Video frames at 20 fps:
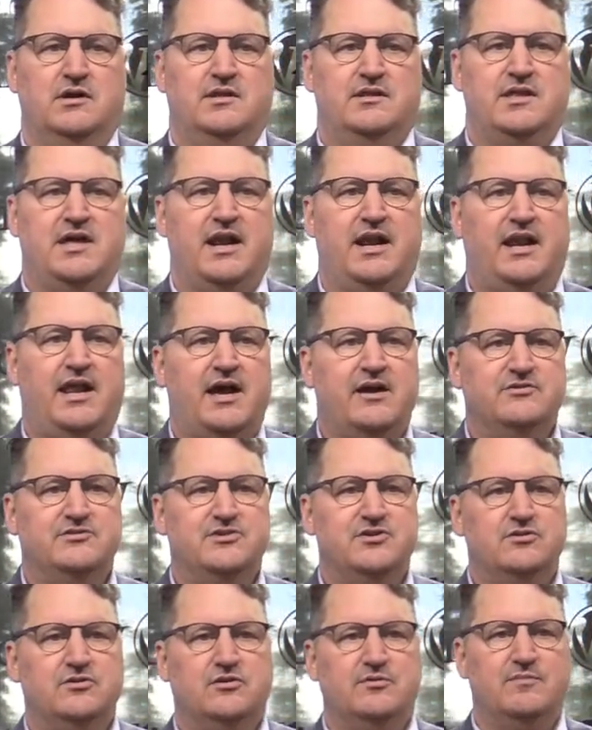That allows
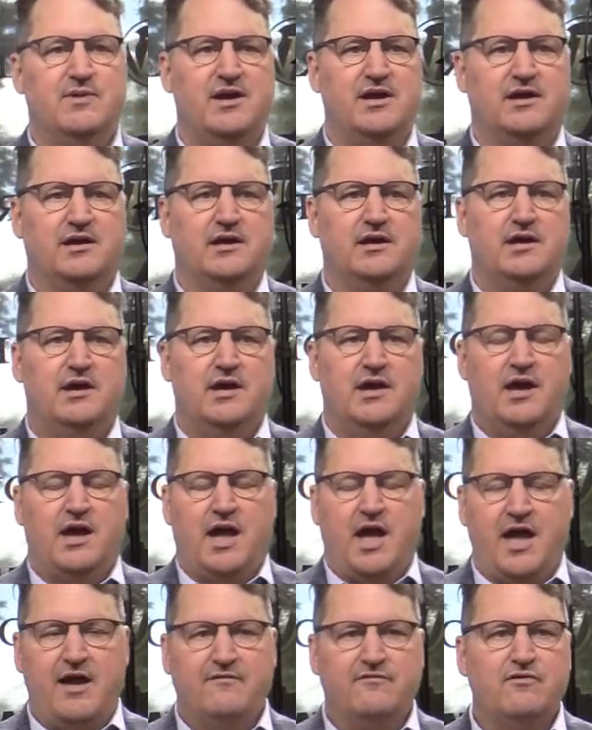you to make
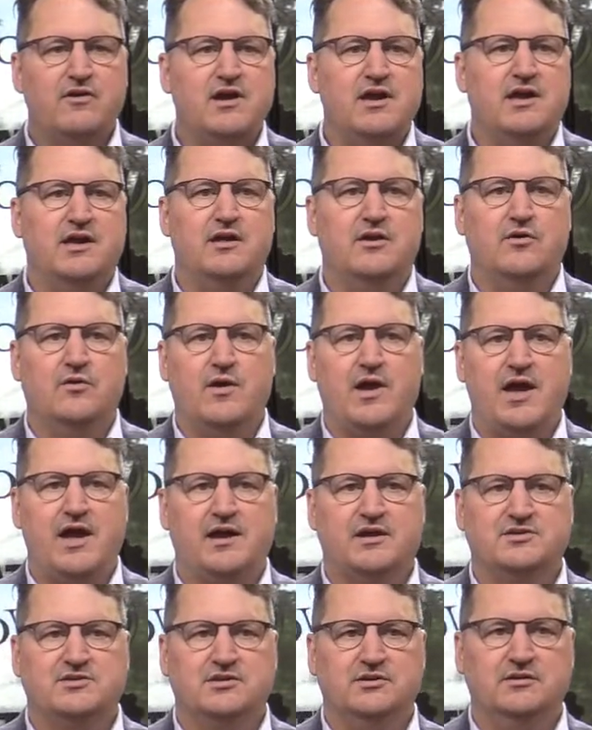every
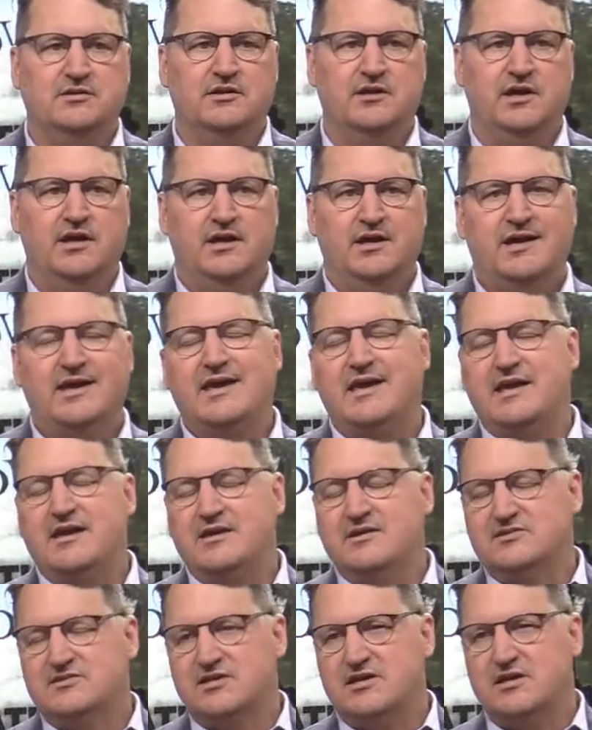interaction
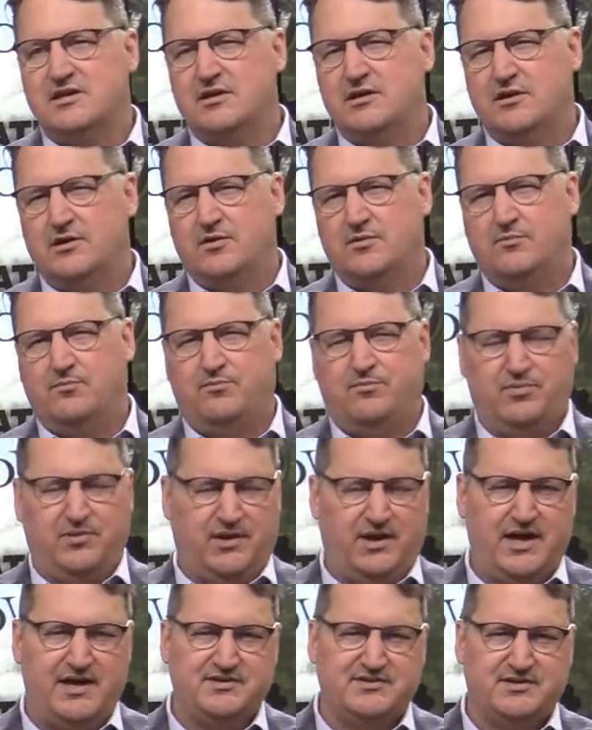easy,
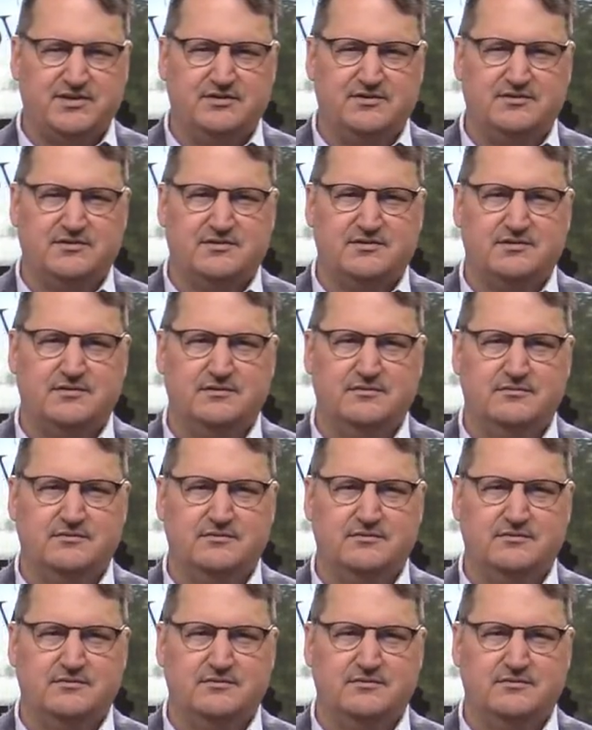pleasant,